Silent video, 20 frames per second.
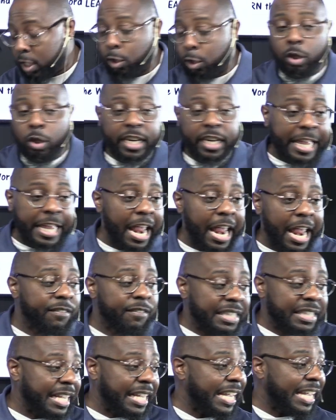So look at
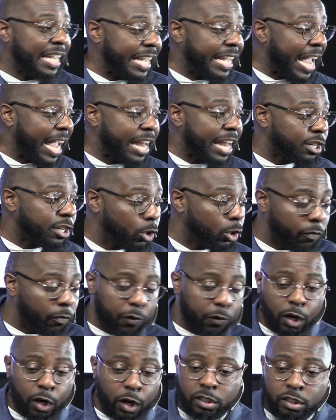everything he had to do
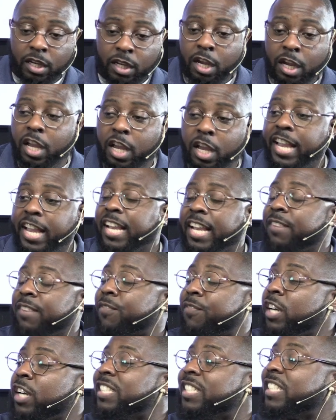first. He
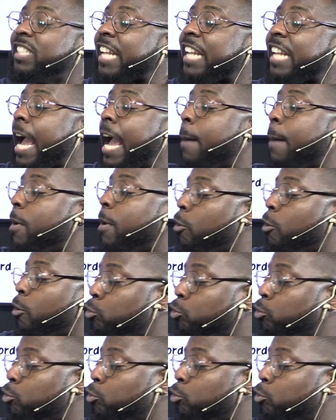first he said, I'm going